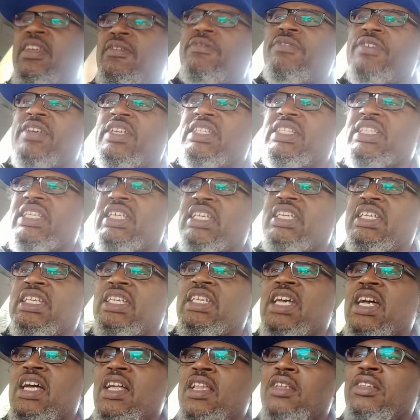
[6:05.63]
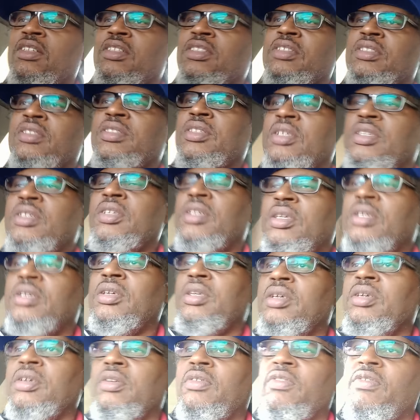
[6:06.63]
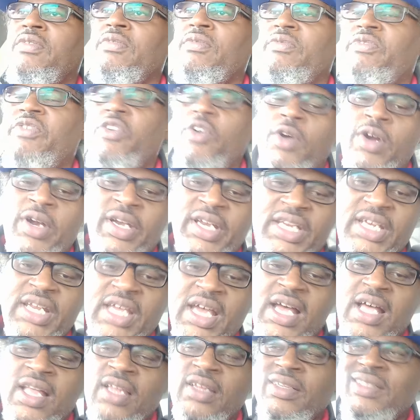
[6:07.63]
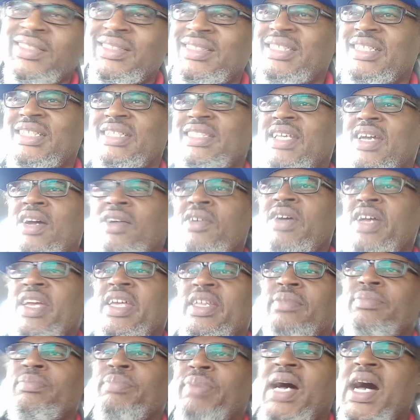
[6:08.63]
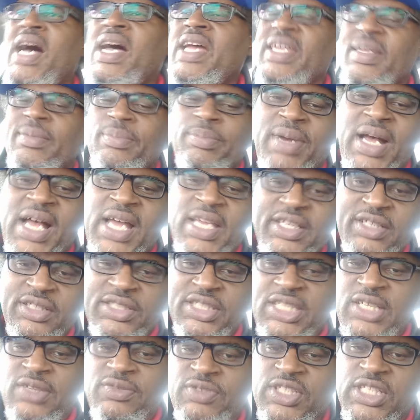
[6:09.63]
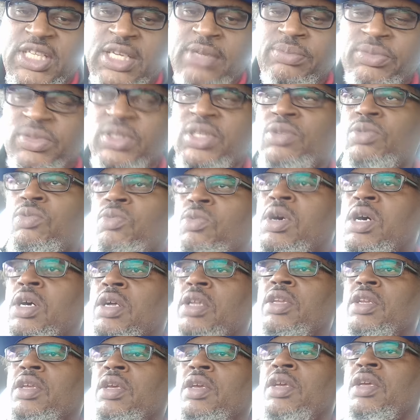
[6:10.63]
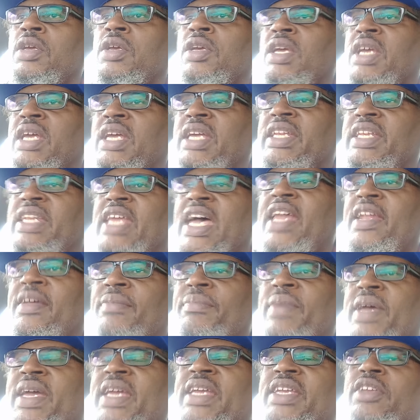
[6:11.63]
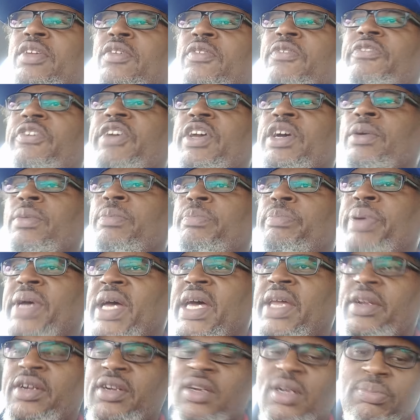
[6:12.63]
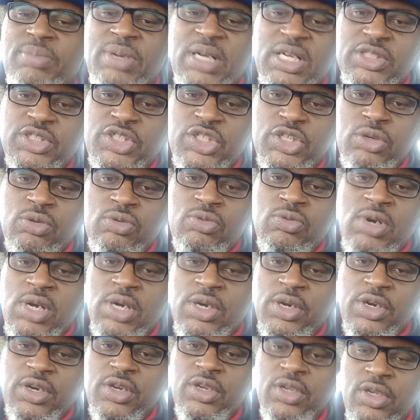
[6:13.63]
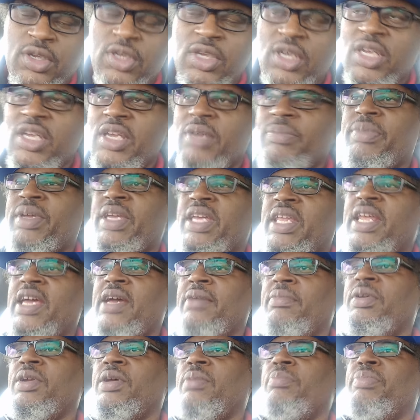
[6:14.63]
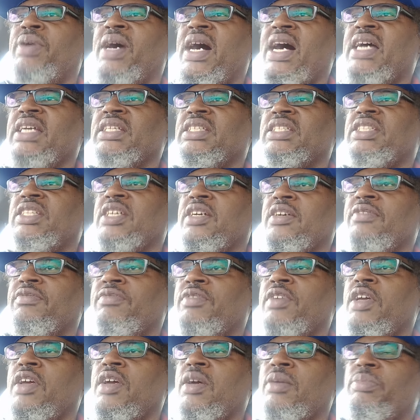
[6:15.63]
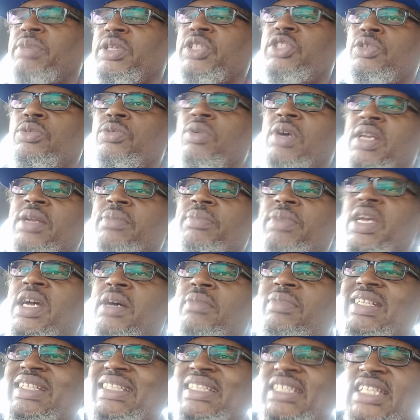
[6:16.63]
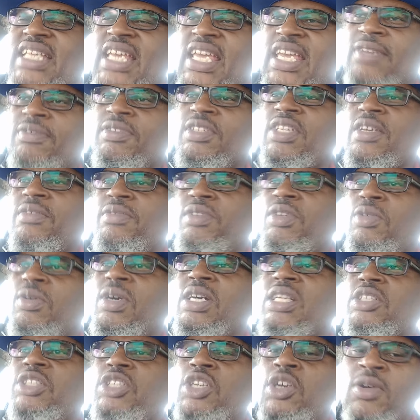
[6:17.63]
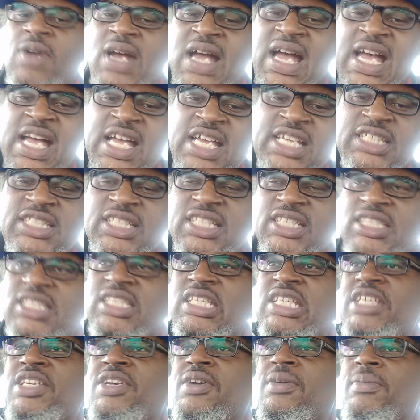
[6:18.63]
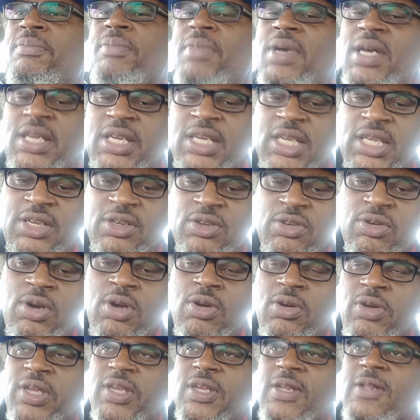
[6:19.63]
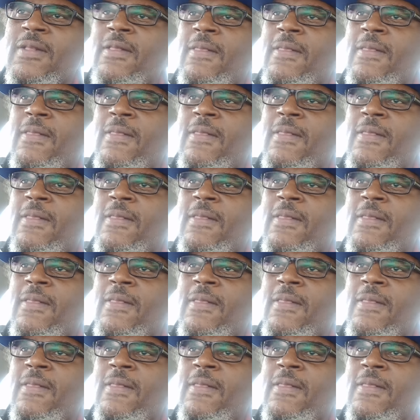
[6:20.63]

$15, $40, just go ahead and buy it. Buy yourself something you want. That'll make you feel better about your work, being able to buy stuff. But you want to be able to save stuff. You want your eyes to see your money growing.